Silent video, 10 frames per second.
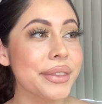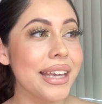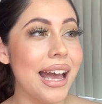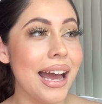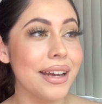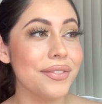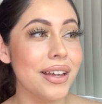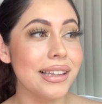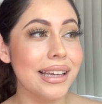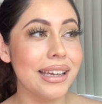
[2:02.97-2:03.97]
I
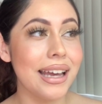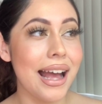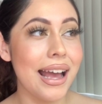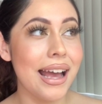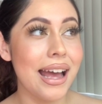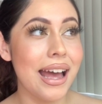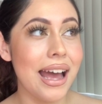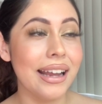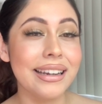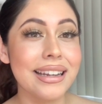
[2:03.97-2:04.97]
felt like
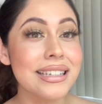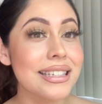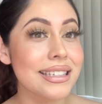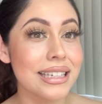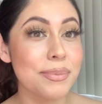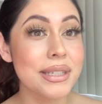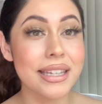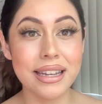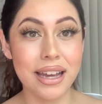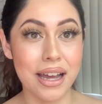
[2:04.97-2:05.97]
I needed to sleep
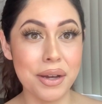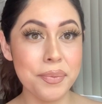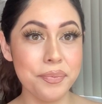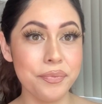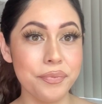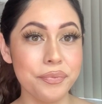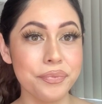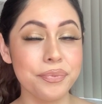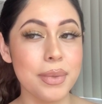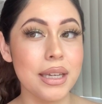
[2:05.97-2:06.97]
sitting up
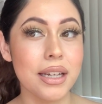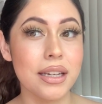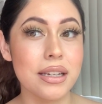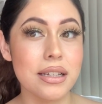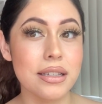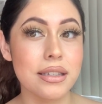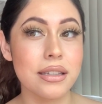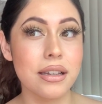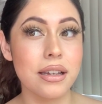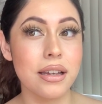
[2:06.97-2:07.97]
because
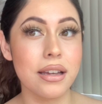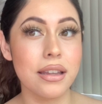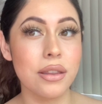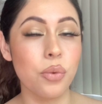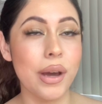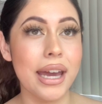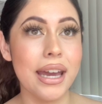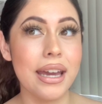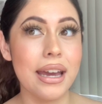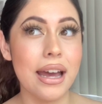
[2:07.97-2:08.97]

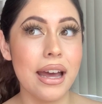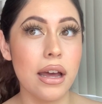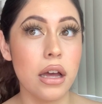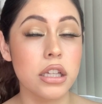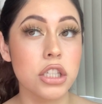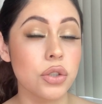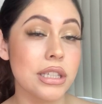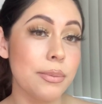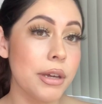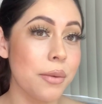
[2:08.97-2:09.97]
so
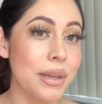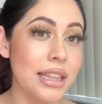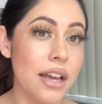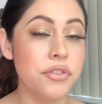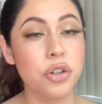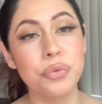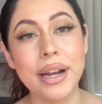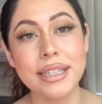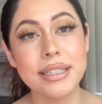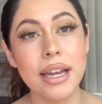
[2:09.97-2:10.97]
sleeping on my left or
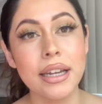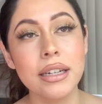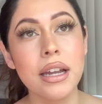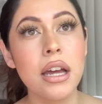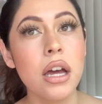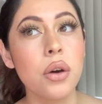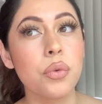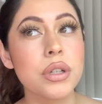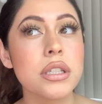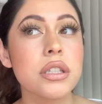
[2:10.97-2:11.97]
right side
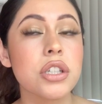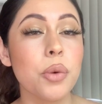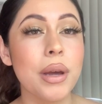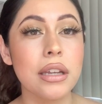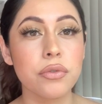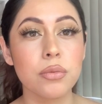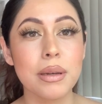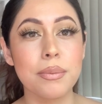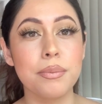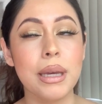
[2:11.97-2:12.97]
was so painful. My
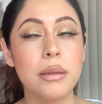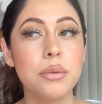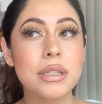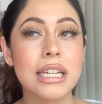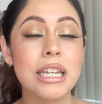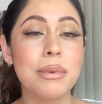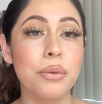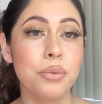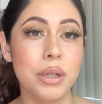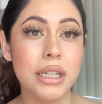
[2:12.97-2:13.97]
baby was hitting my
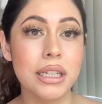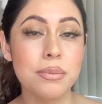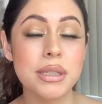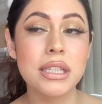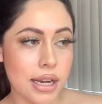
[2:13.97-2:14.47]
ribs.